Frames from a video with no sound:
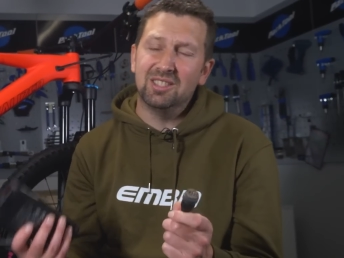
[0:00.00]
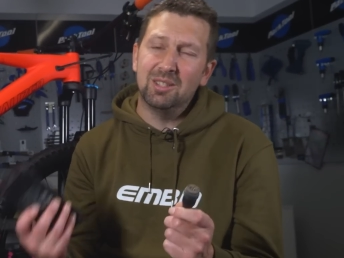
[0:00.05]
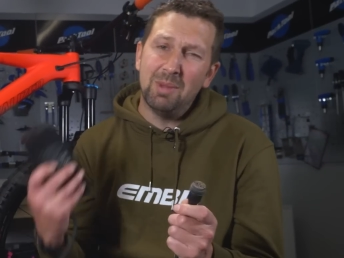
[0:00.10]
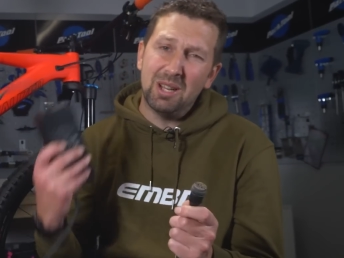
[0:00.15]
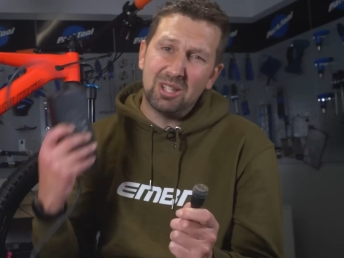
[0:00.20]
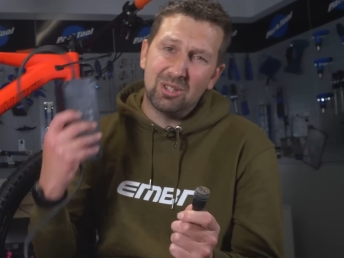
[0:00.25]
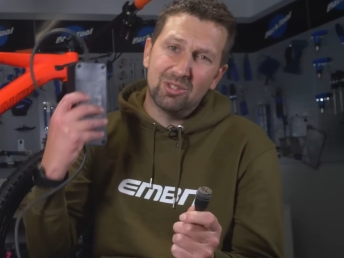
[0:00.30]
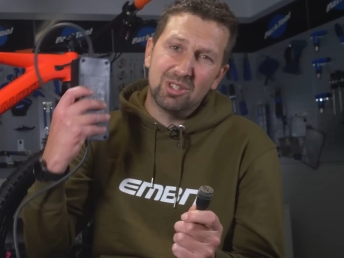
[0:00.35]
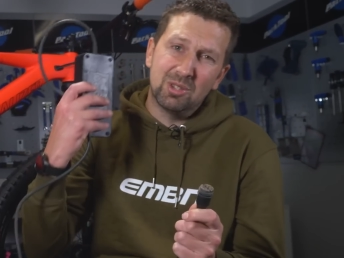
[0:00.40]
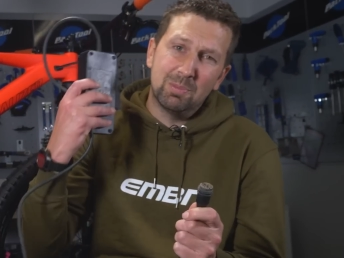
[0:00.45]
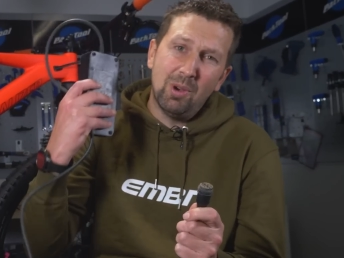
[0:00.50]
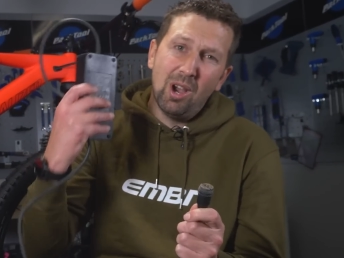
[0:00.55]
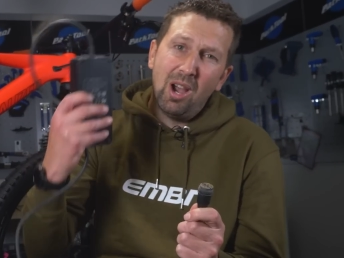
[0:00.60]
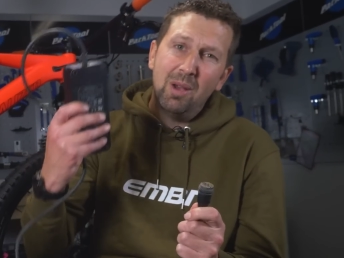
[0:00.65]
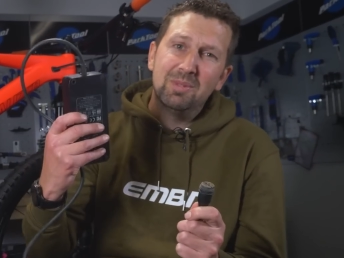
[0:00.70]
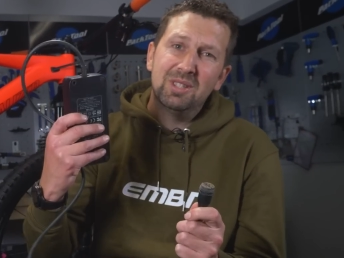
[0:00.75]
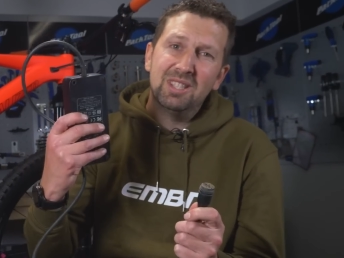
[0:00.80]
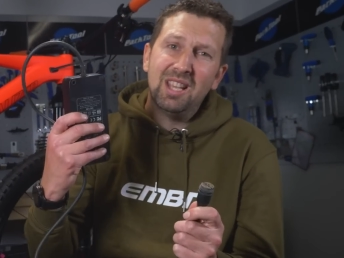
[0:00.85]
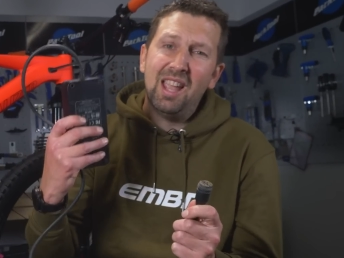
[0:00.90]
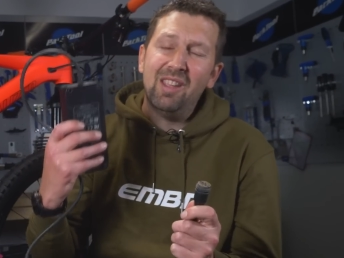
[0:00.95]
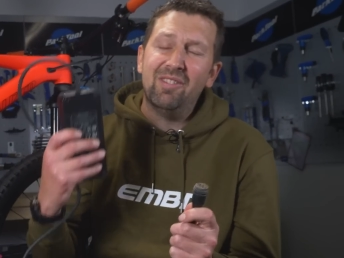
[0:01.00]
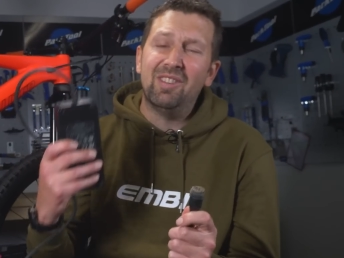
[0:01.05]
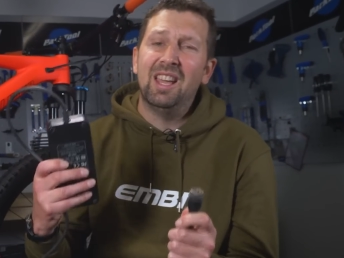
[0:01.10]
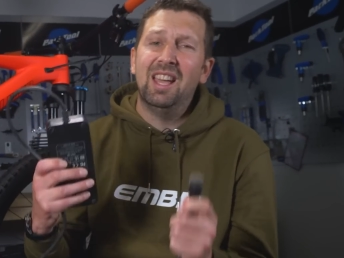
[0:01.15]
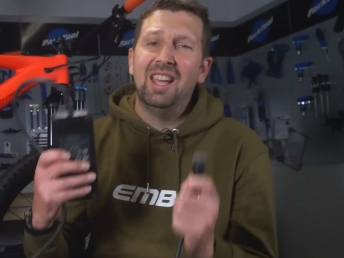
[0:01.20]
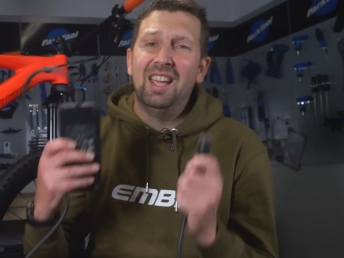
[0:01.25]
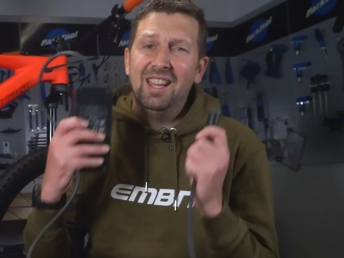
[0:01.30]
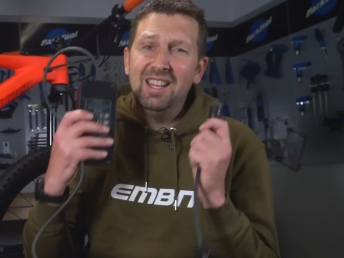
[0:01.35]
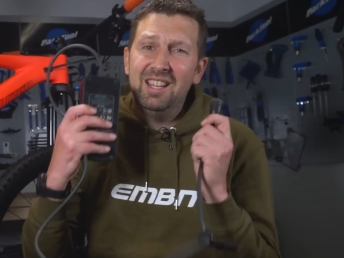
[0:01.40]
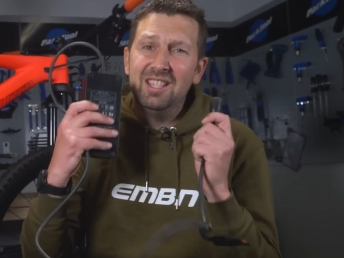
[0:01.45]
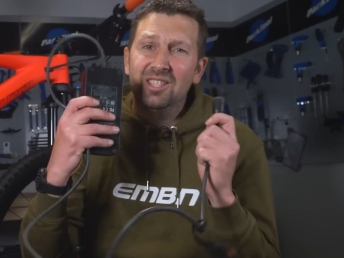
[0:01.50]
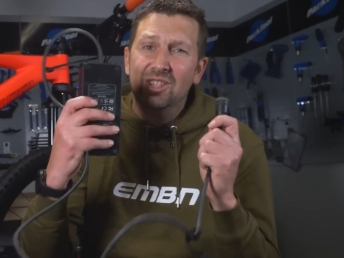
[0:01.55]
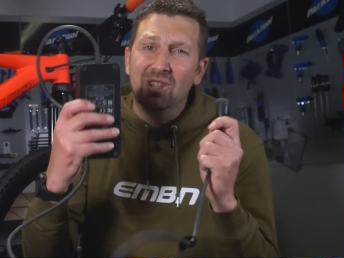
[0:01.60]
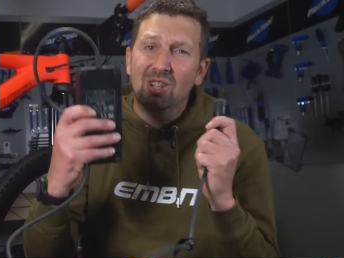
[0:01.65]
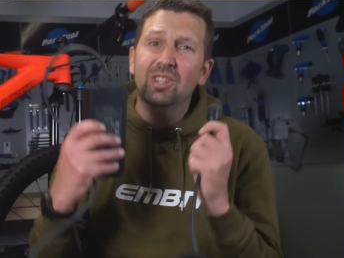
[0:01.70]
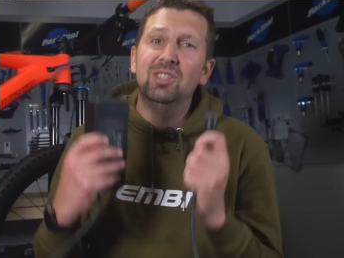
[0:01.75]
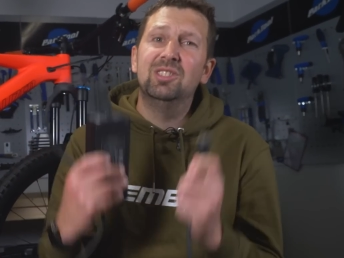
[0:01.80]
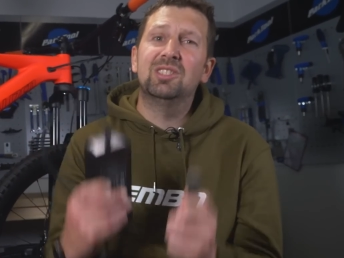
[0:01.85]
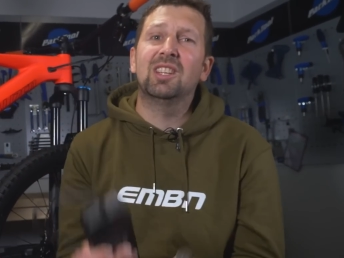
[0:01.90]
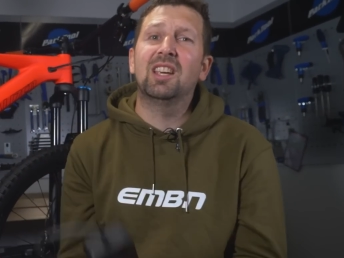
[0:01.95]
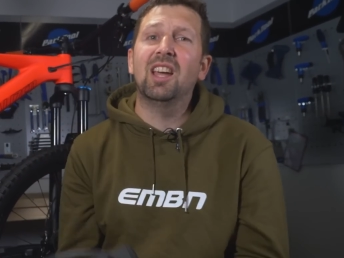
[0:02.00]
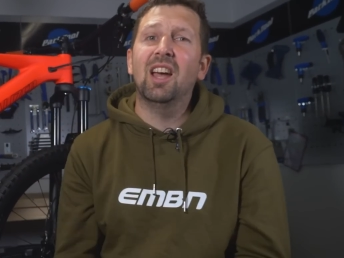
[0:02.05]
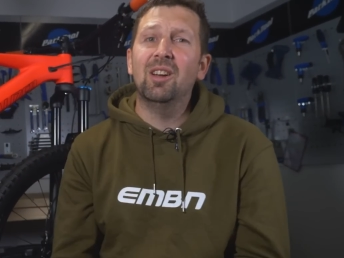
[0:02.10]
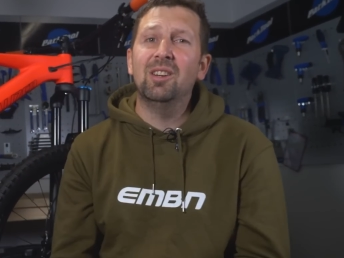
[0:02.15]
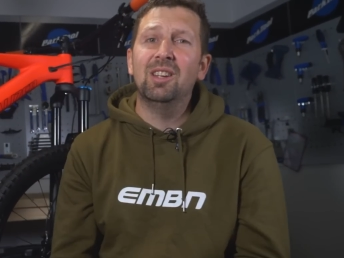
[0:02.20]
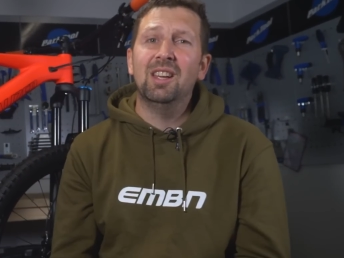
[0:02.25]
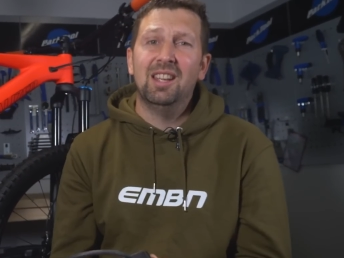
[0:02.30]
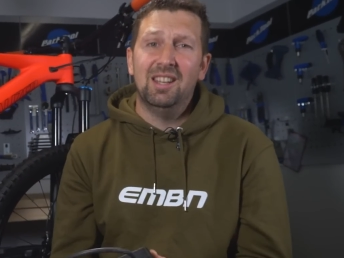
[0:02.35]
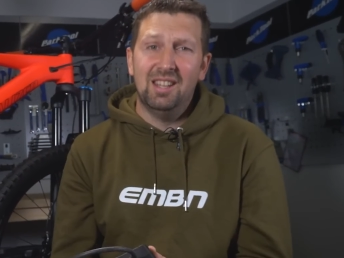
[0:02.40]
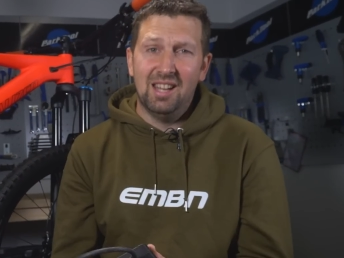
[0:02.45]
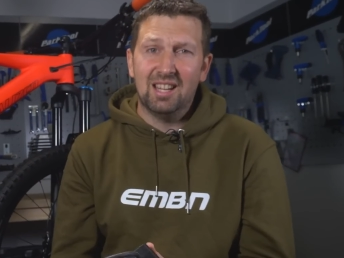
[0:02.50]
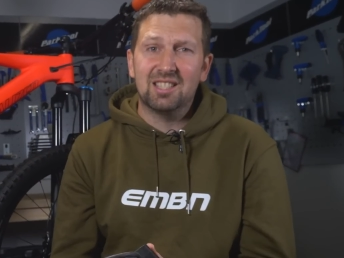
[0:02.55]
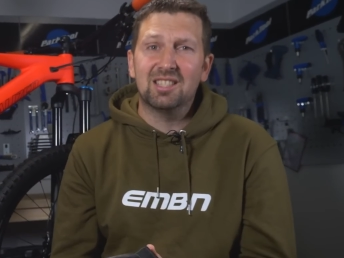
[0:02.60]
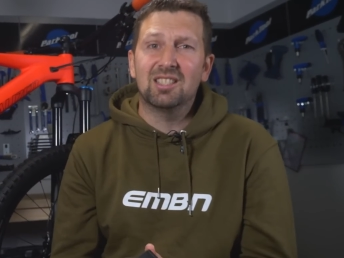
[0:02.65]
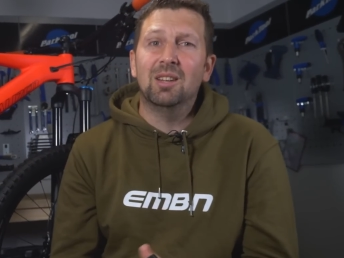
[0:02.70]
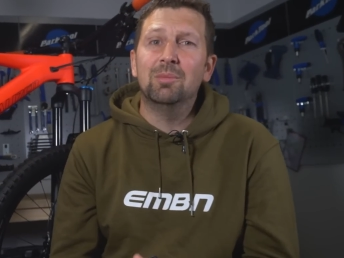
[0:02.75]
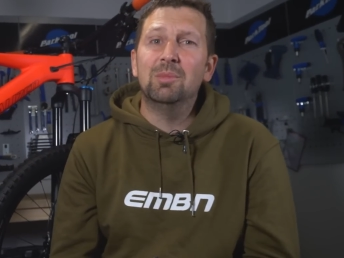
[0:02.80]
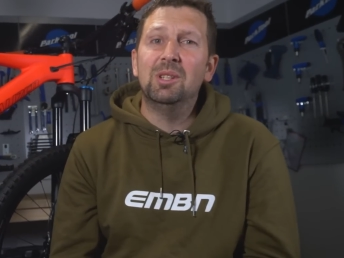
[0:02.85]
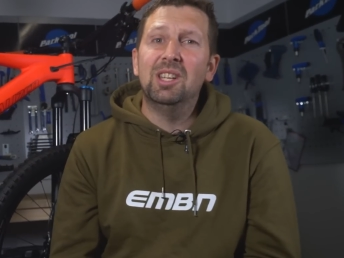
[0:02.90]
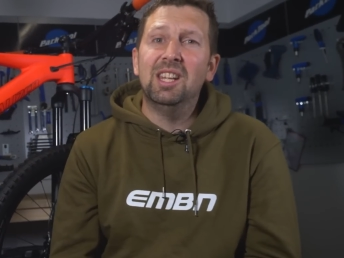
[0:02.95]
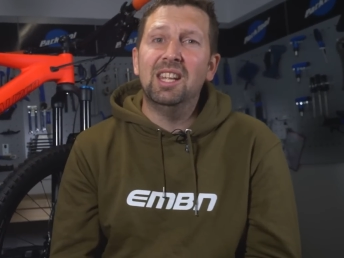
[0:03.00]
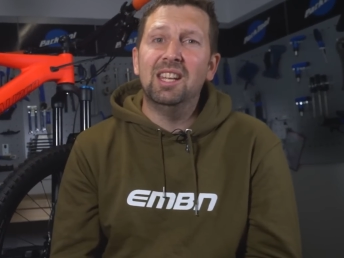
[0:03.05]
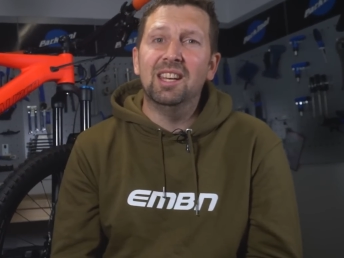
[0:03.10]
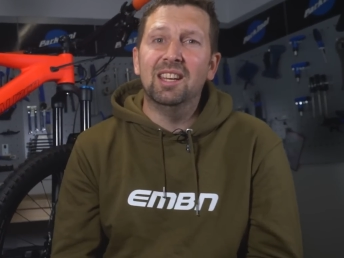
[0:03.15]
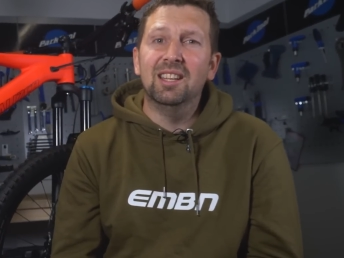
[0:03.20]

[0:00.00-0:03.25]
So make sure it's put up safe and it's good to go next time you need